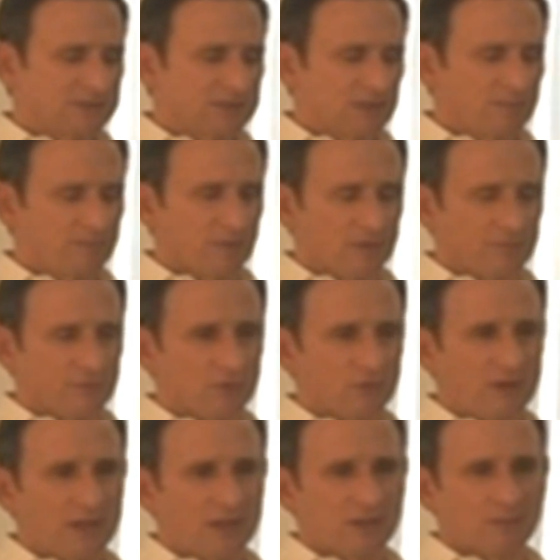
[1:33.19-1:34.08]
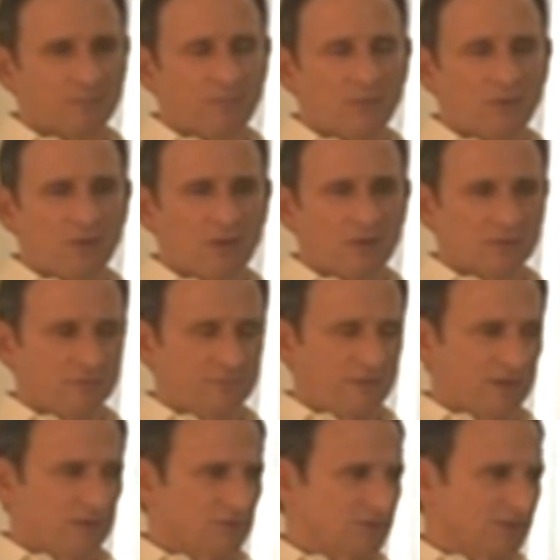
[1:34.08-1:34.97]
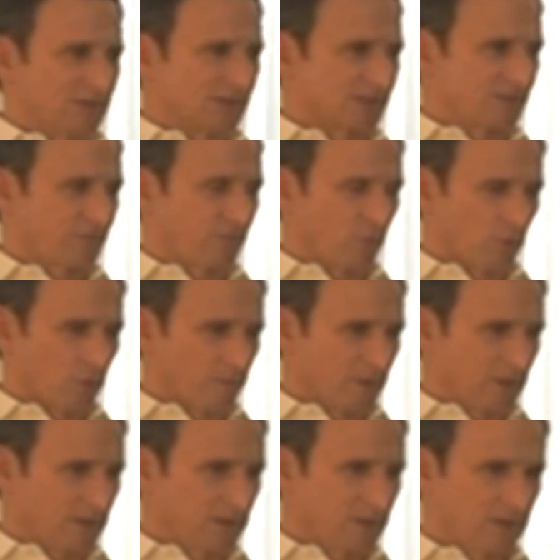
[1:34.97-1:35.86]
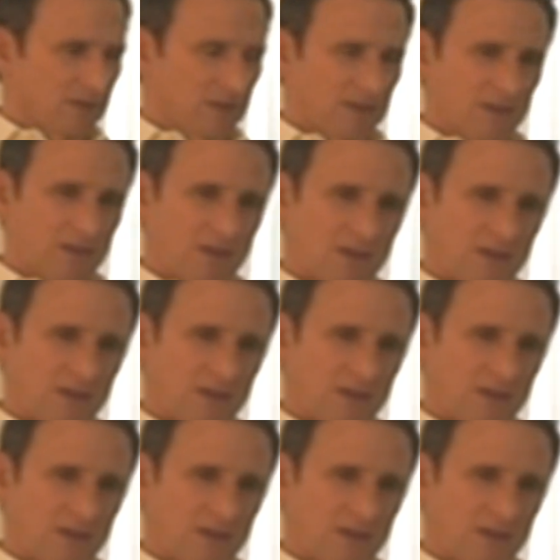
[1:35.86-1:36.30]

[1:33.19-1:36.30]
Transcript: Imagine above your head a ball of energy is forming,